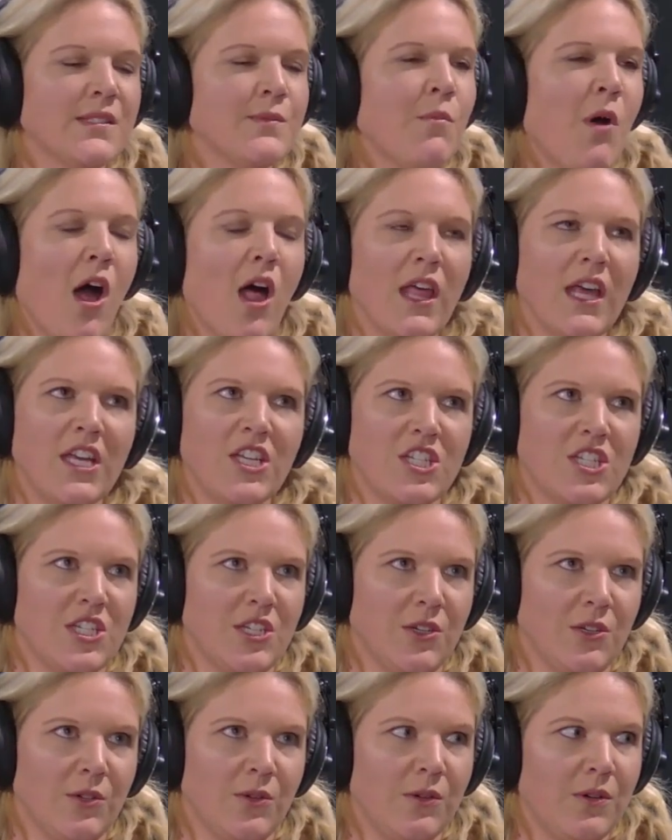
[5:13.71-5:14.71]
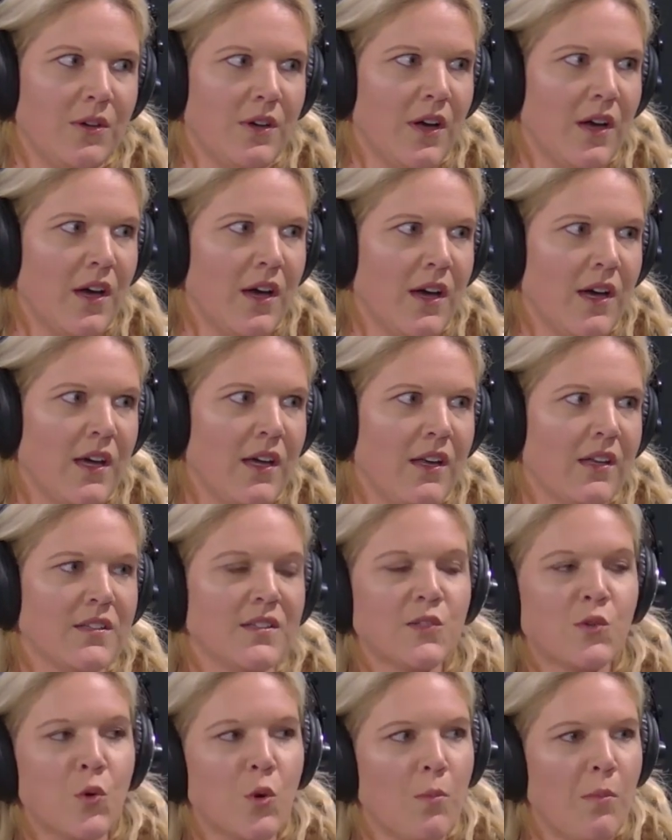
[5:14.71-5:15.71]
small issue on
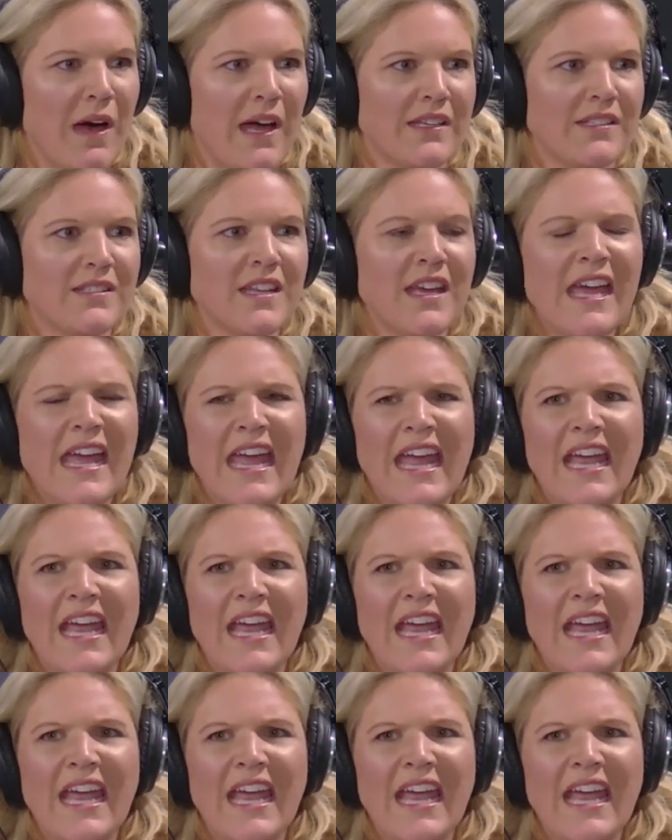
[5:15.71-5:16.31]
a school bus.